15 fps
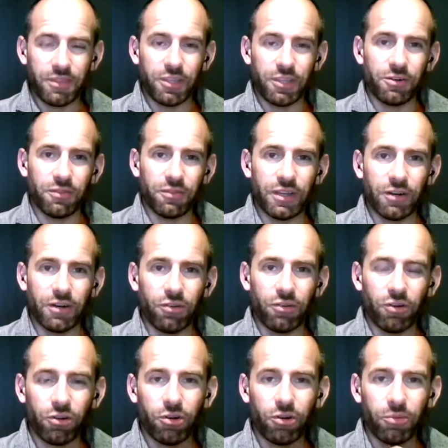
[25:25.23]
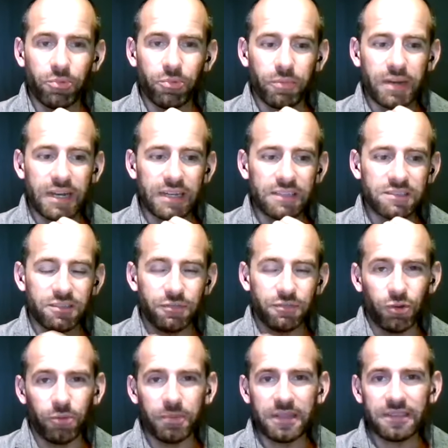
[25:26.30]
you know, they're not compromised,
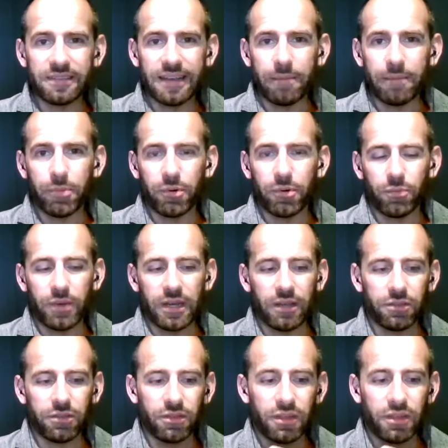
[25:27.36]
they've not been tampered with.